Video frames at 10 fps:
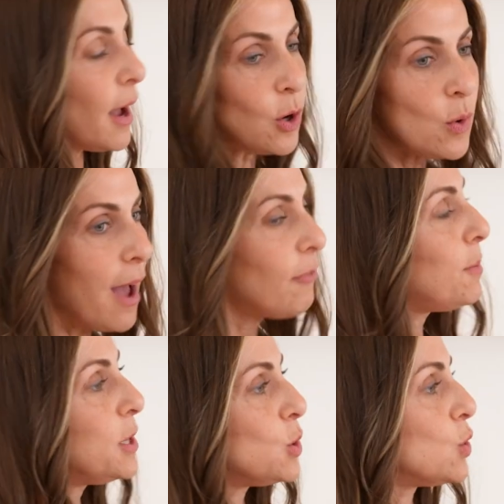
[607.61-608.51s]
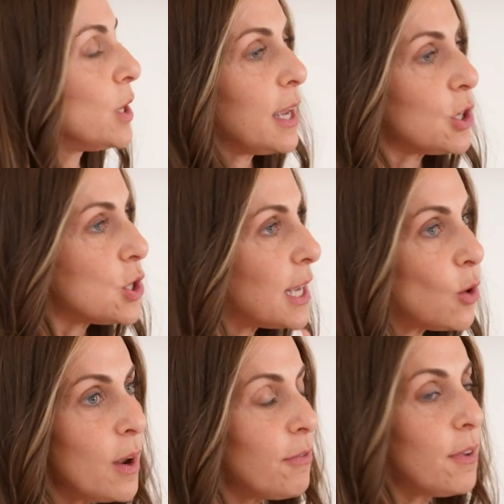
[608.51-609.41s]
I don't have to be socially anxious. I
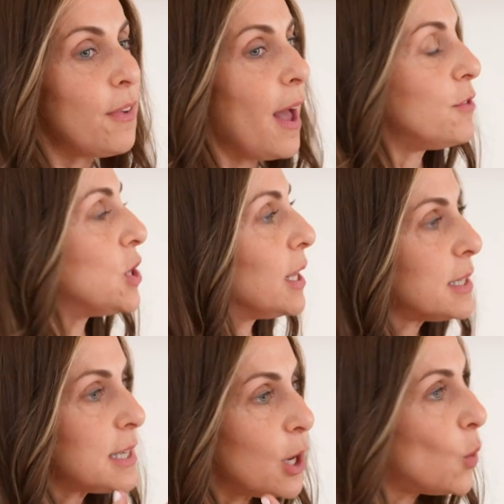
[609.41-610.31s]
don't have to have jealousy.